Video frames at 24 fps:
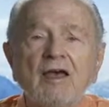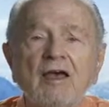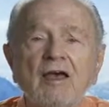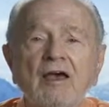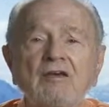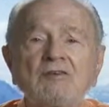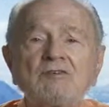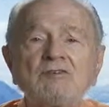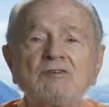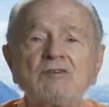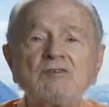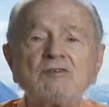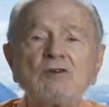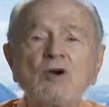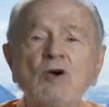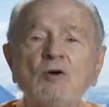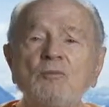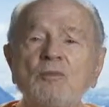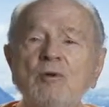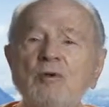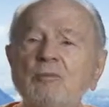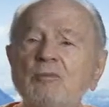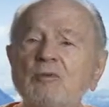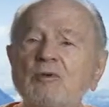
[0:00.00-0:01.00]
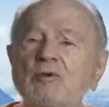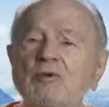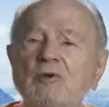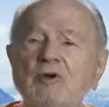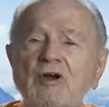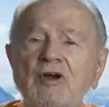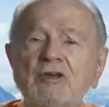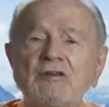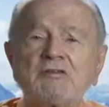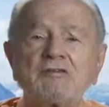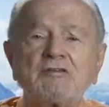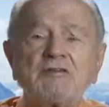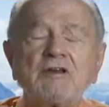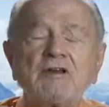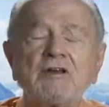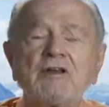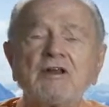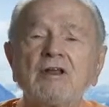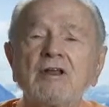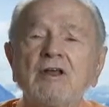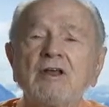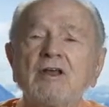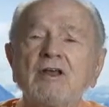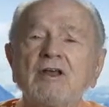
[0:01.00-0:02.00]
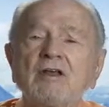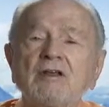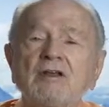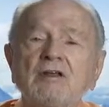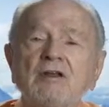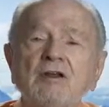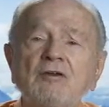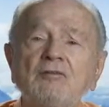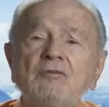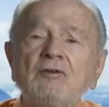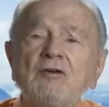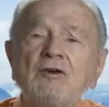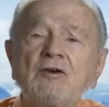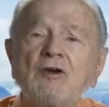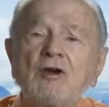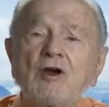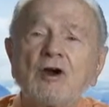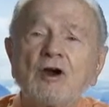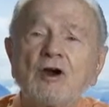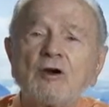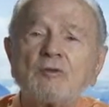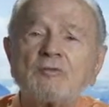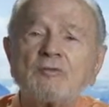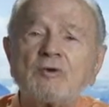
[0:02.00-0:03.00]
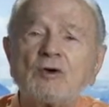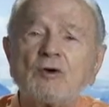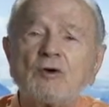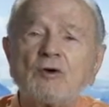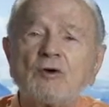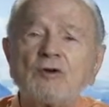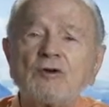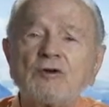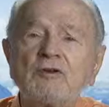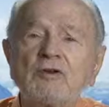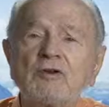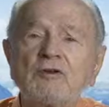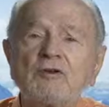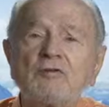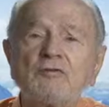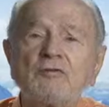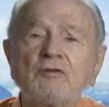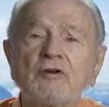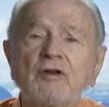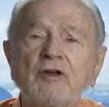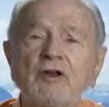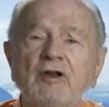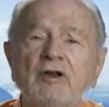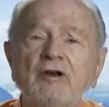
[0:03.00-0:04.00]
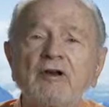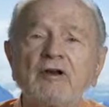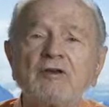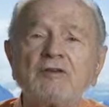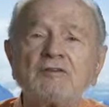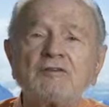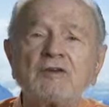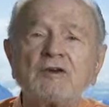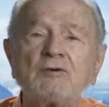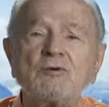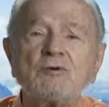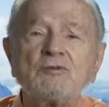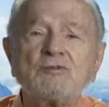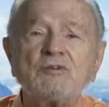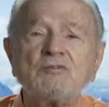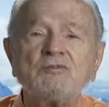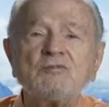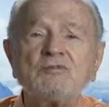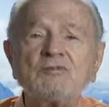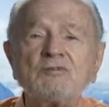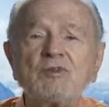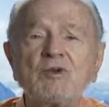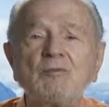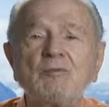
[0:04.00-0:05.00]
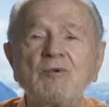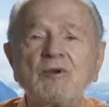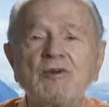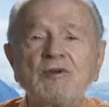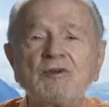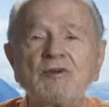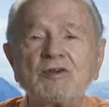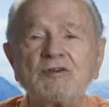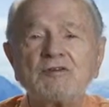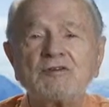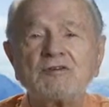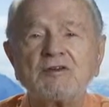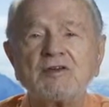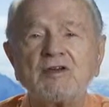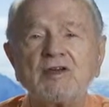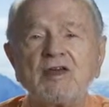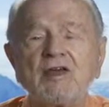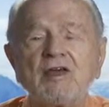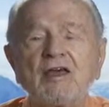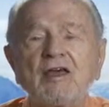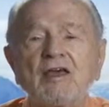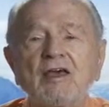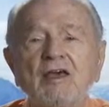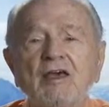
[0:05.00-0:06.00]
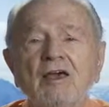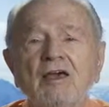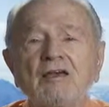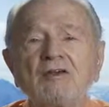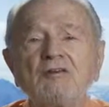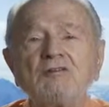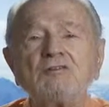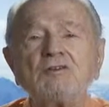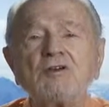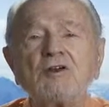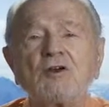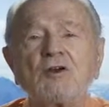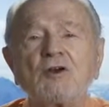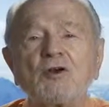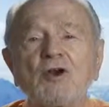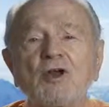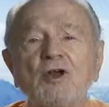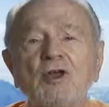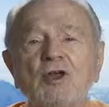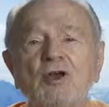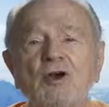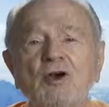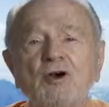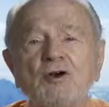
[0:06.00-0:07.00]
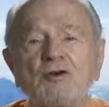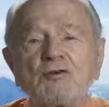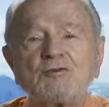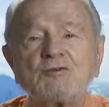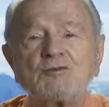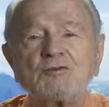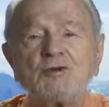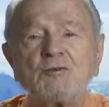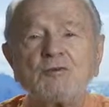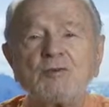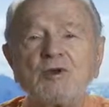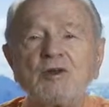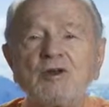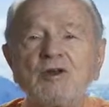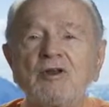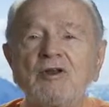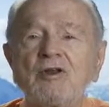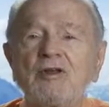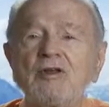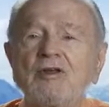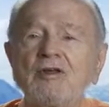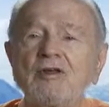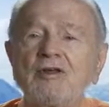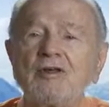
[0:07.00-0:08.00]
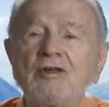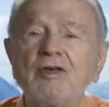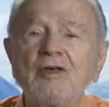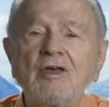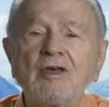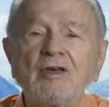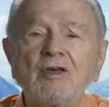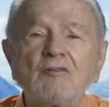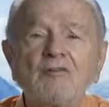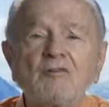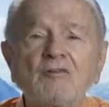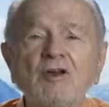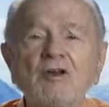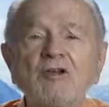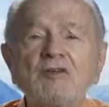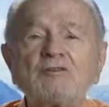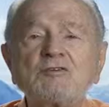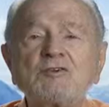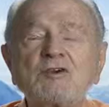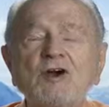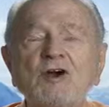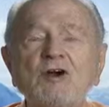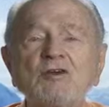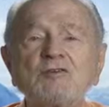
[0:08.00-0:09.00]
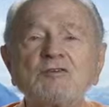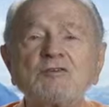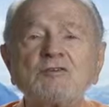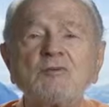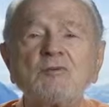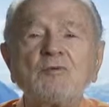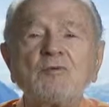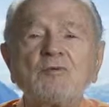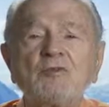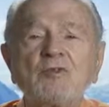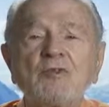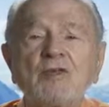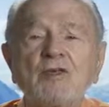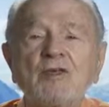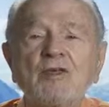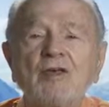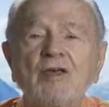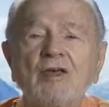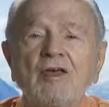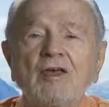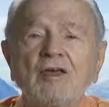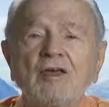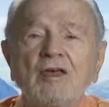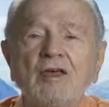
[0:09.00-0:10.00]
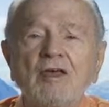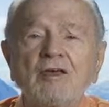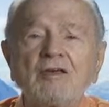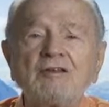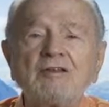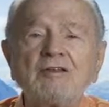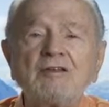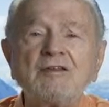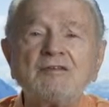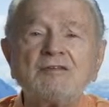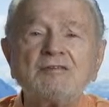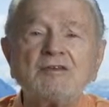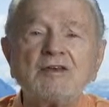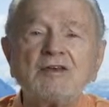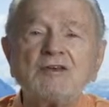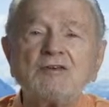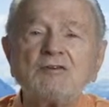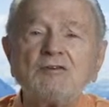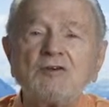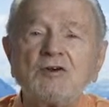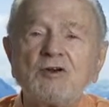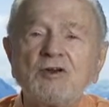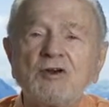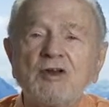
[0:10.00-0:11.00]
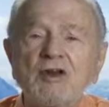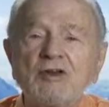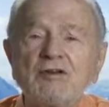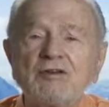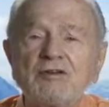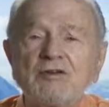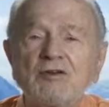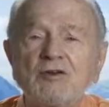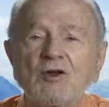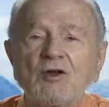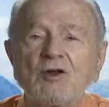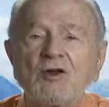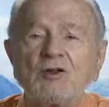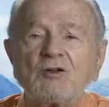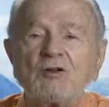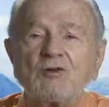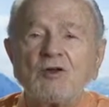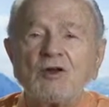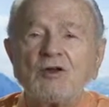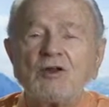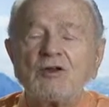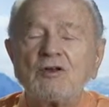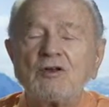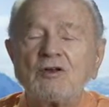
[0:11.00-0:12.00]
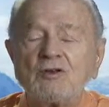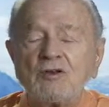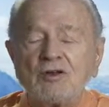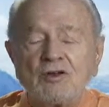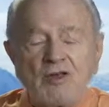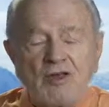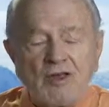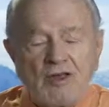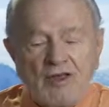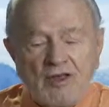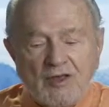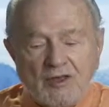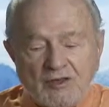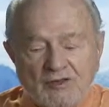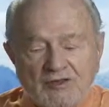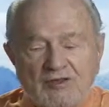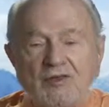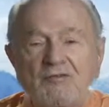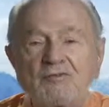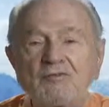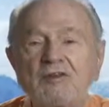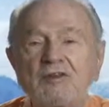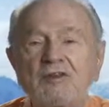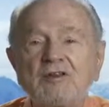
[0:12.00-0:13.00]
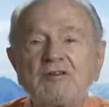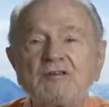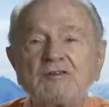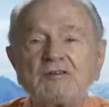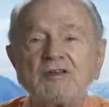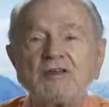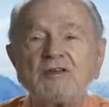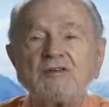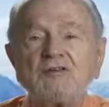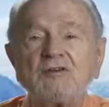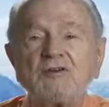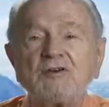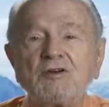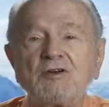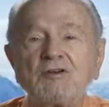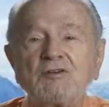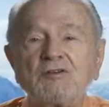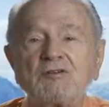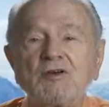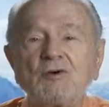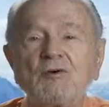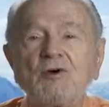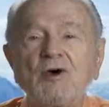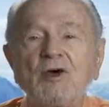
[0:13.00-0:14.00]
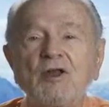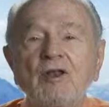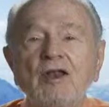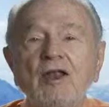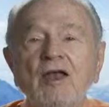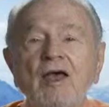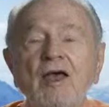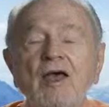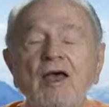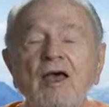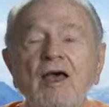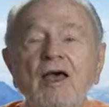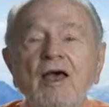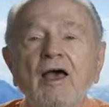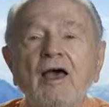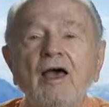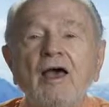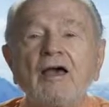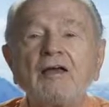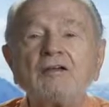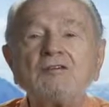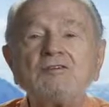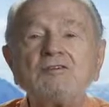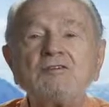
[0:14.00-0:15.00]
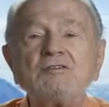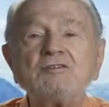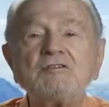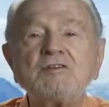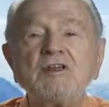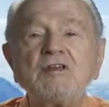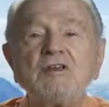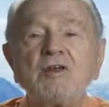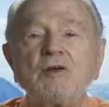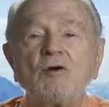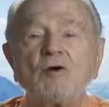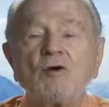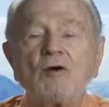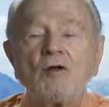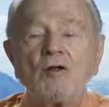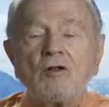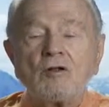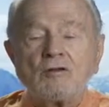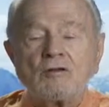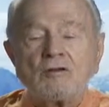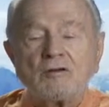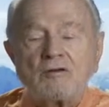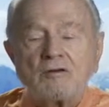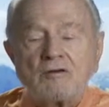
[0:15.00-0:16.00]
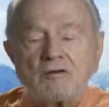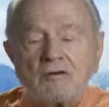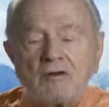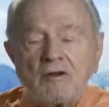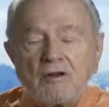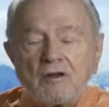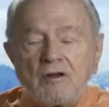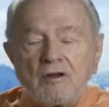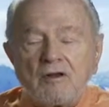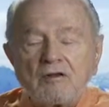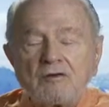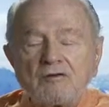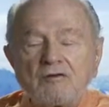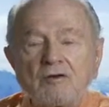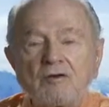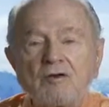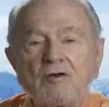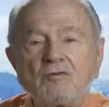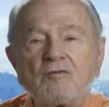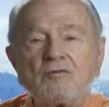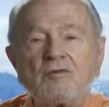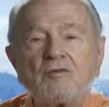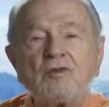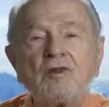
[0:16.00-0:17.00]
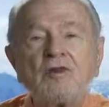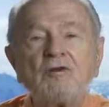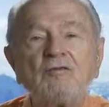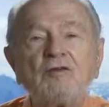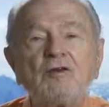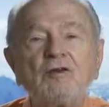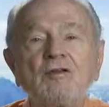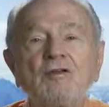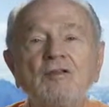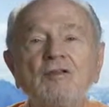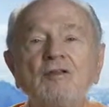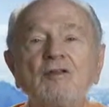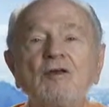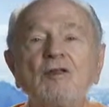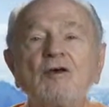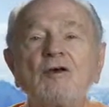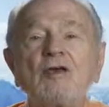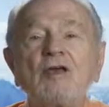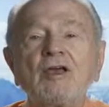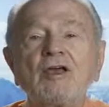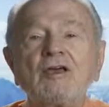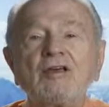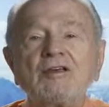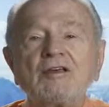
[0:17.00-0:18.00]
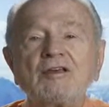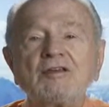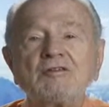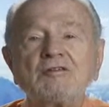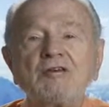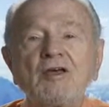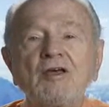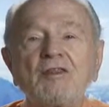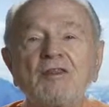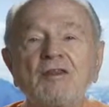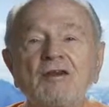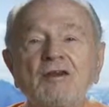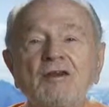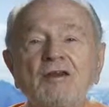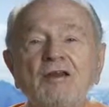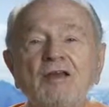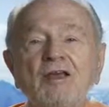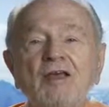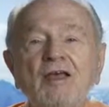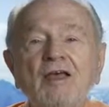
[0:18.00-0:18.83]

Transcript: And she saw people dressed in different garbs according to different eras. There was even somebody dressed in ancient Greek costume and in the French costume of the 18th century, 17th century, and so on. And she said they were all just sort of never looking at each other.